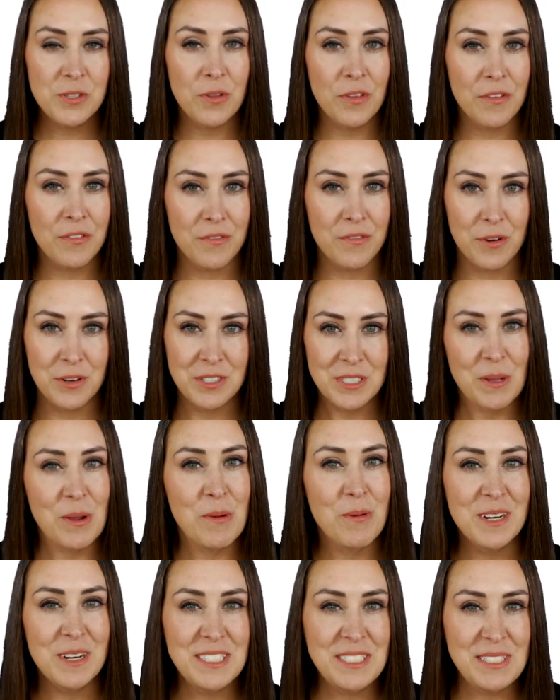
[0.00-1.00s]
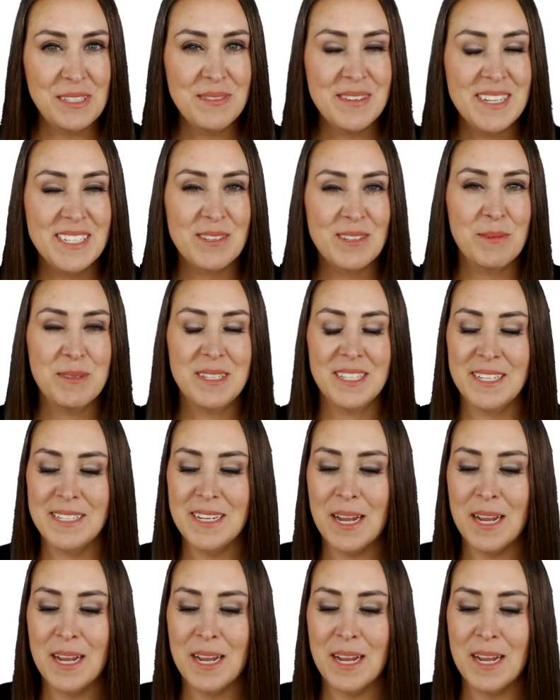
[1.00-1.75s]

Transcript: So the first thing you want to do is go to the